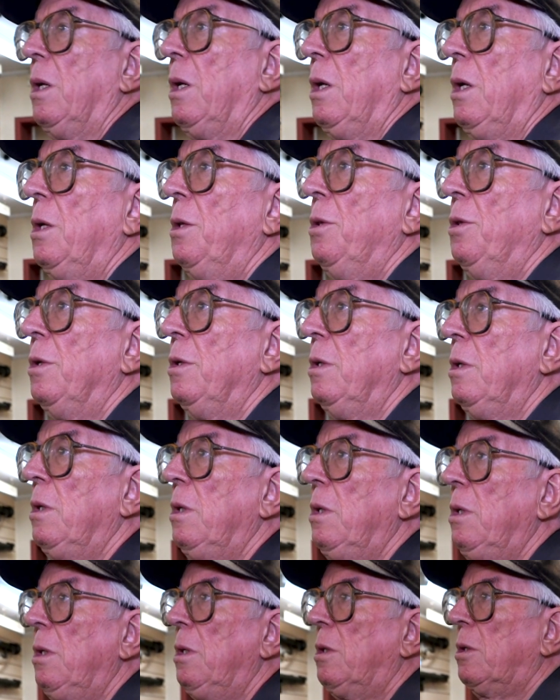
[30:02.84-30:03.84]
In
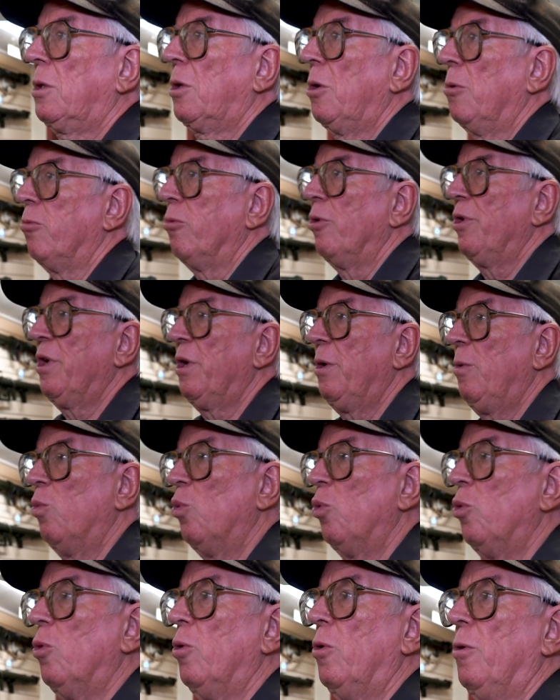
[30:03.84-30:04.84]
the Korean
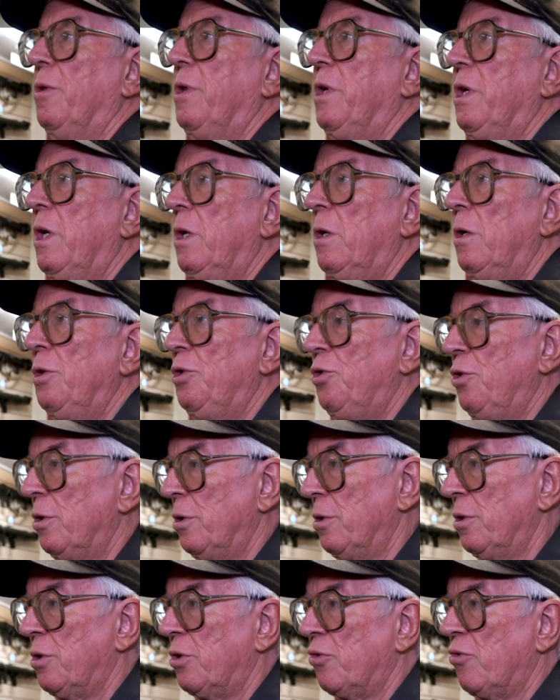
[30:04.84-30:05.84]
War, the English and
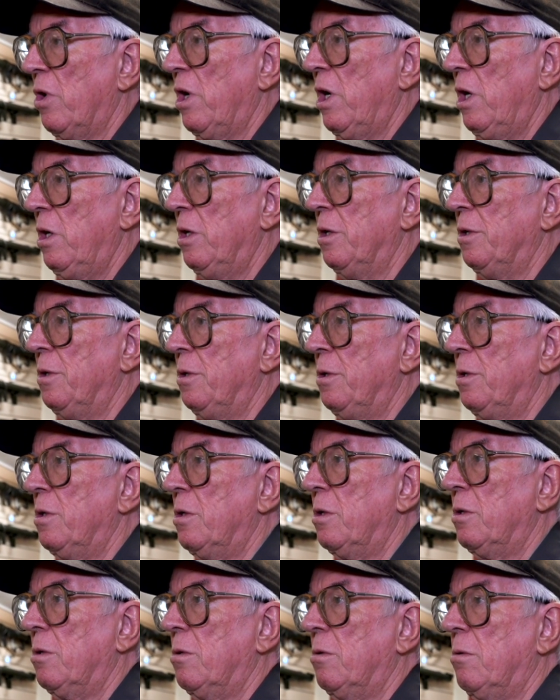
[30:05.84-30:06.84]

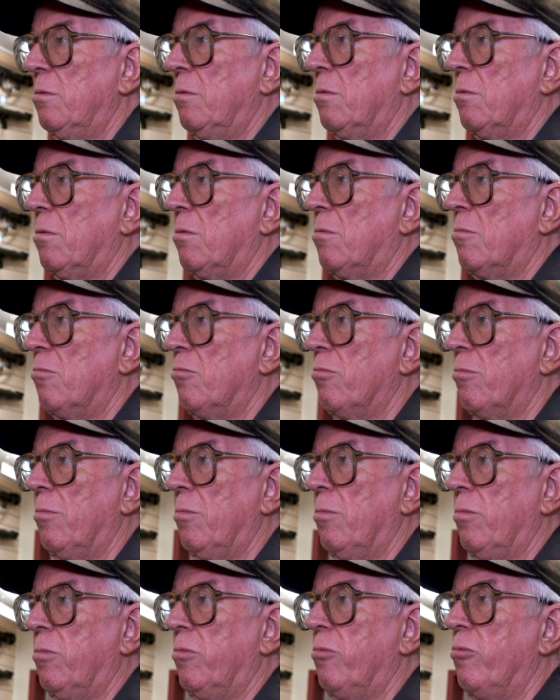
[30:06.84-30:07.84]
Australians
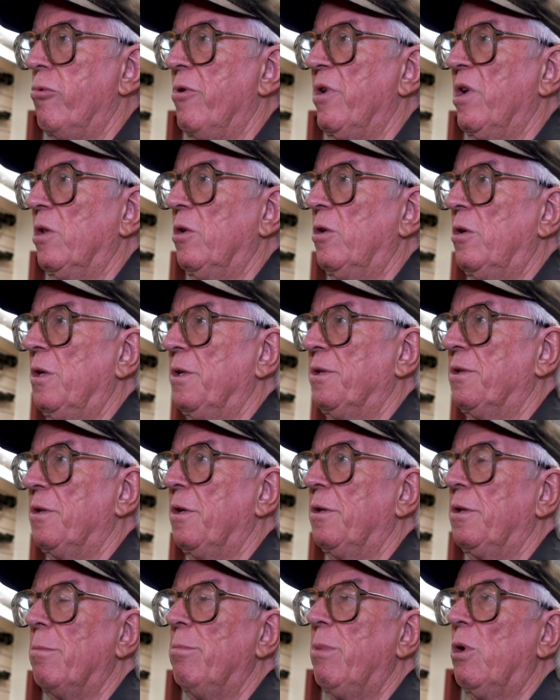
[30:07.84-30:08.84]
realised
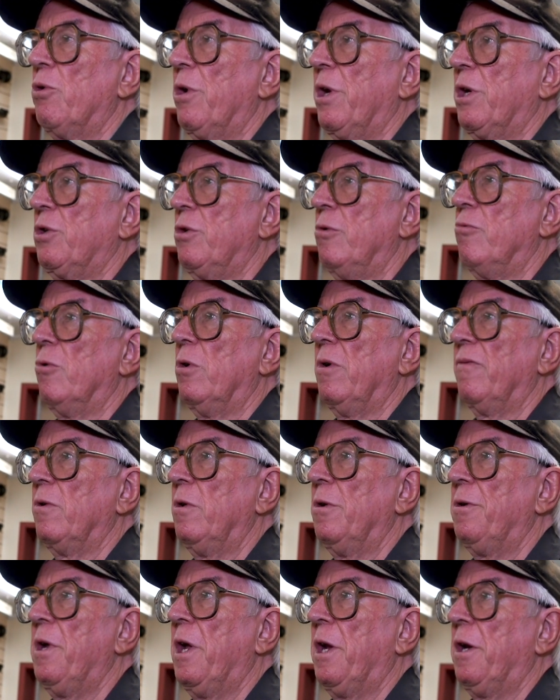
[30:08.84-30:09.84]
that the bolt-action
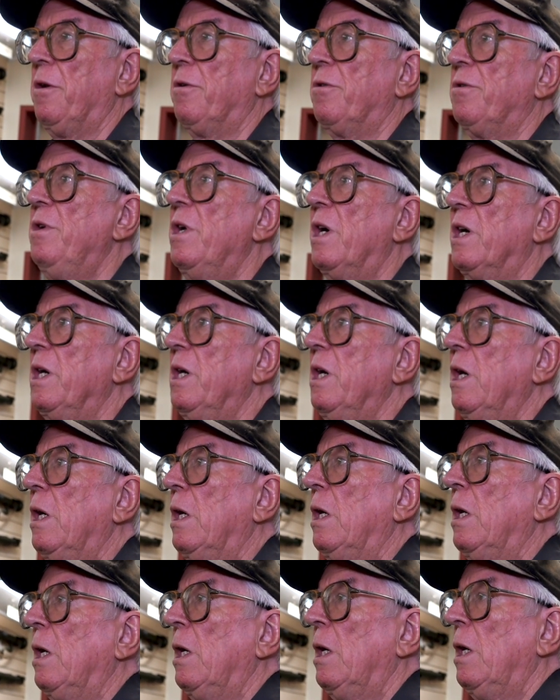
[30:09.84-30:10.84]
rifle had its day.
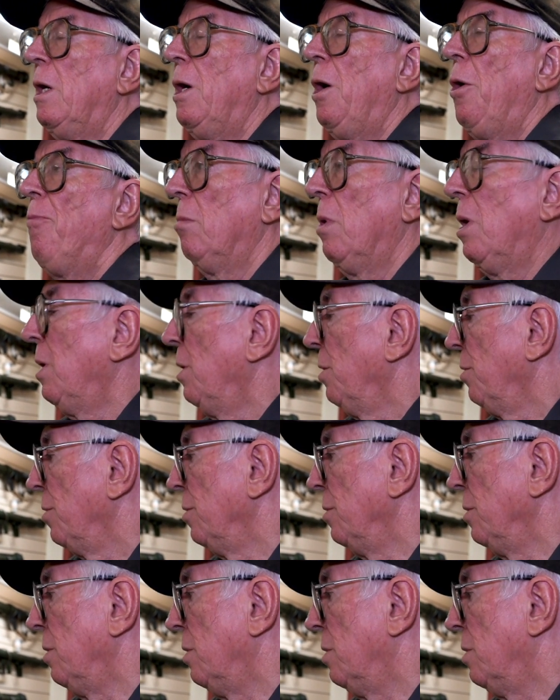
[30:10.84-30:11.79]
The